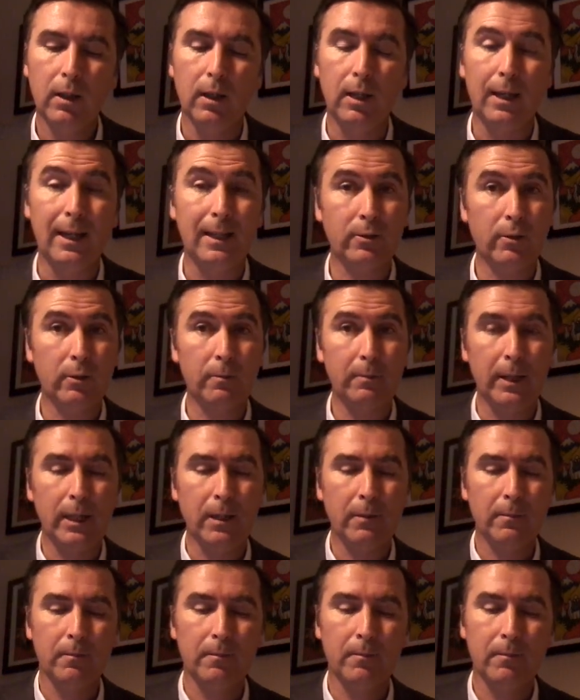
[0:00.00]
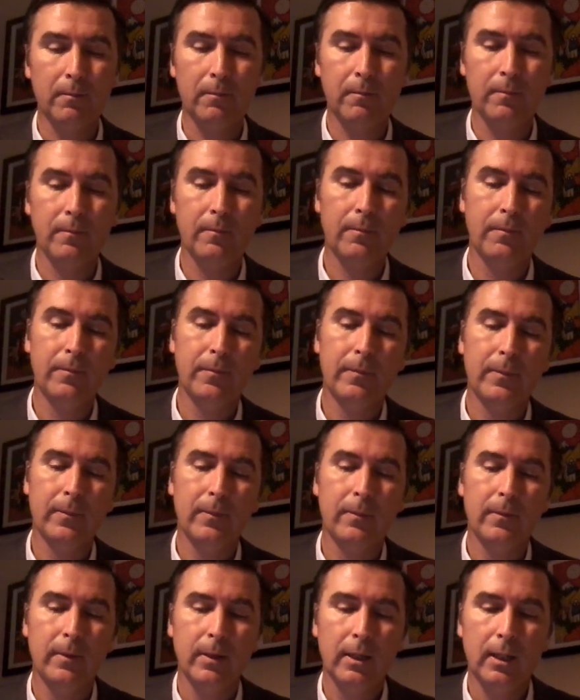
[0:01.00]
Letter B.
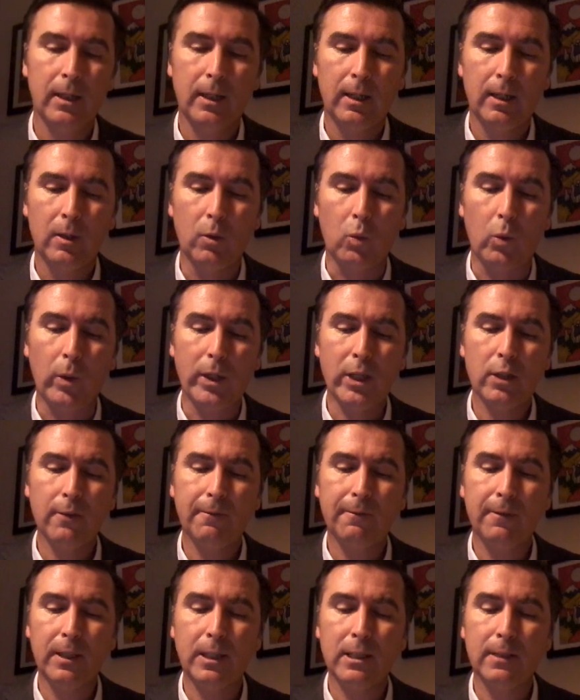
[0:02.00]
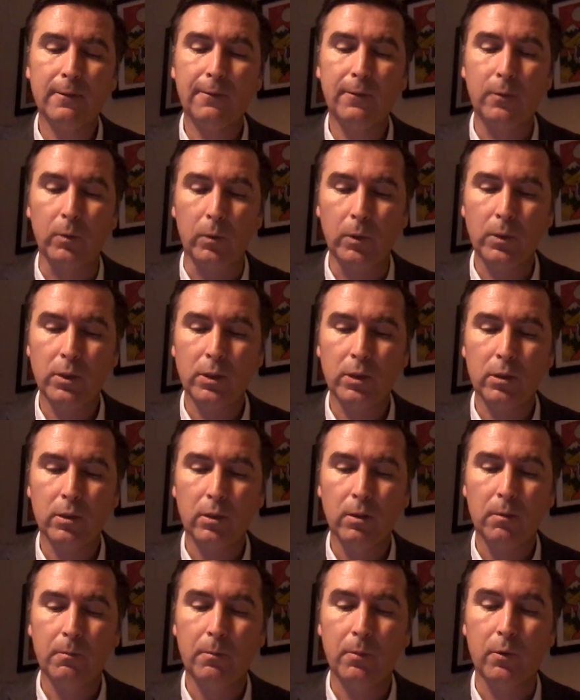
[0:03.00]
Which of these
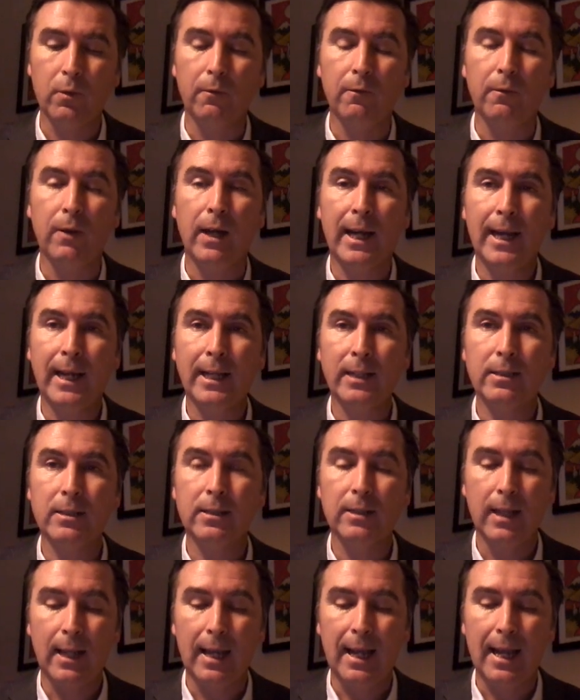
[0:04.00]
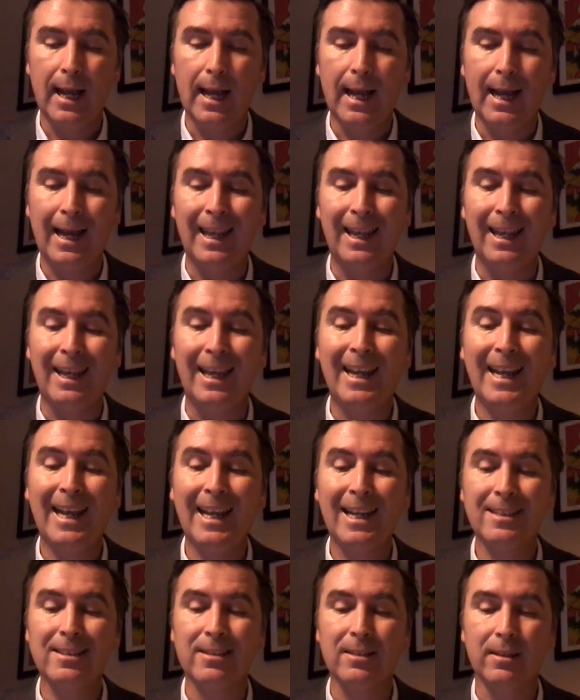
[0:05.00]
foods provides a
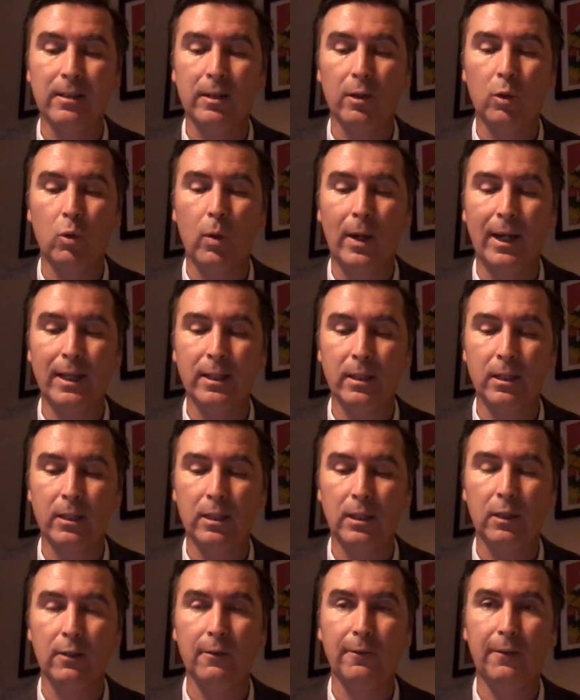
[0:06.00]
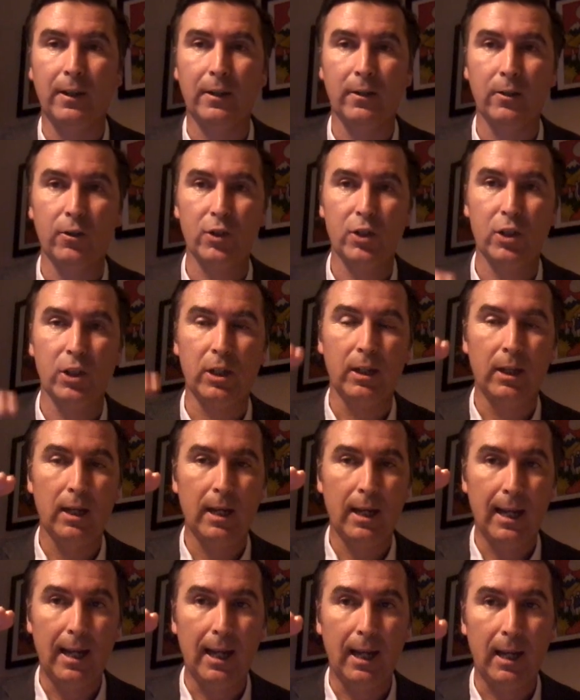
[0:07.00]
lesser quantity of energy?
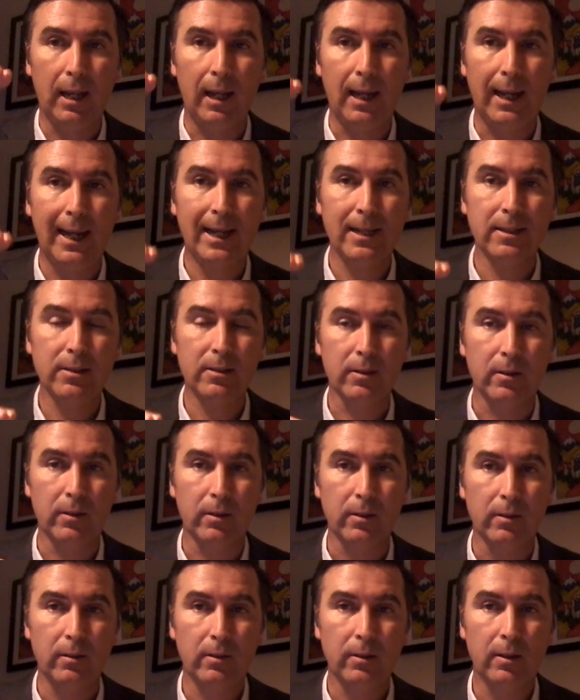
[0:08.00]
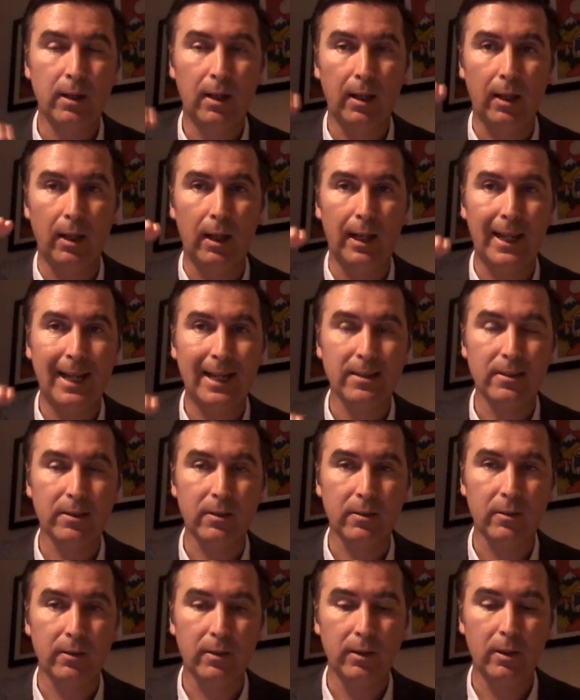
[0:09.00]
A lesser
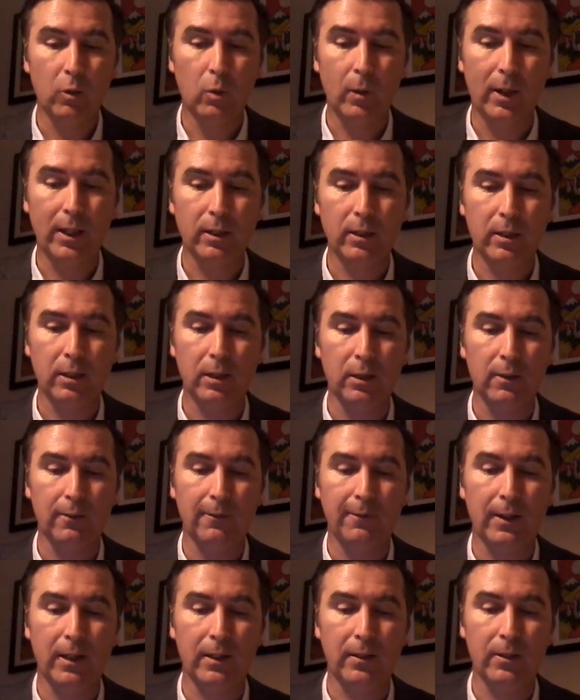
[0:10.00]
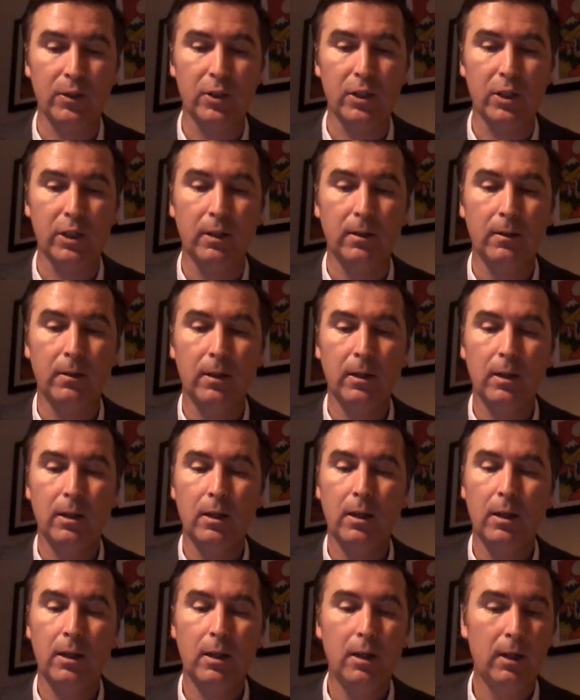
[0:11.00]
quantity of energy.
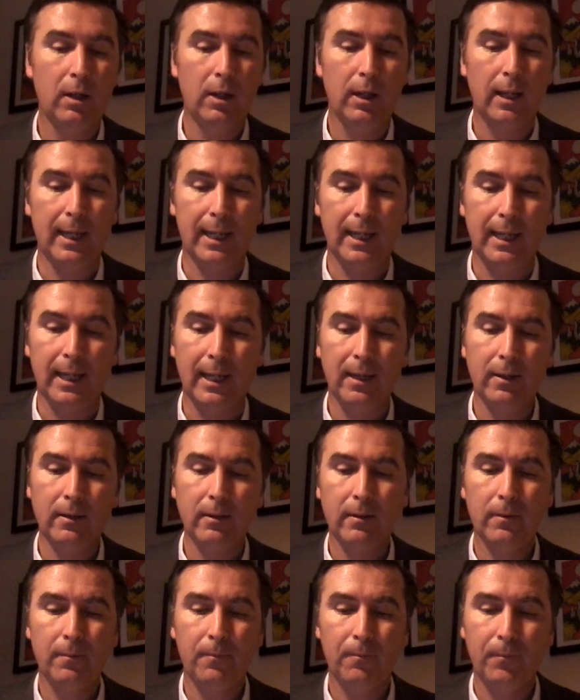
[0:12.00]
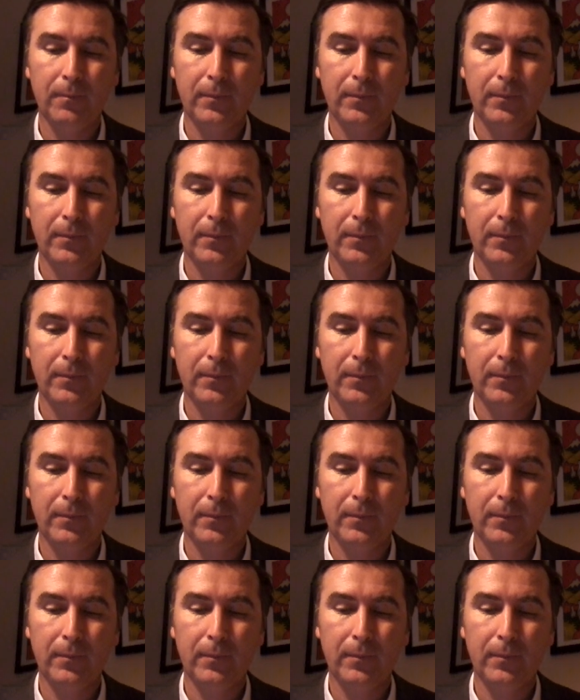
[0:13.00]
Again,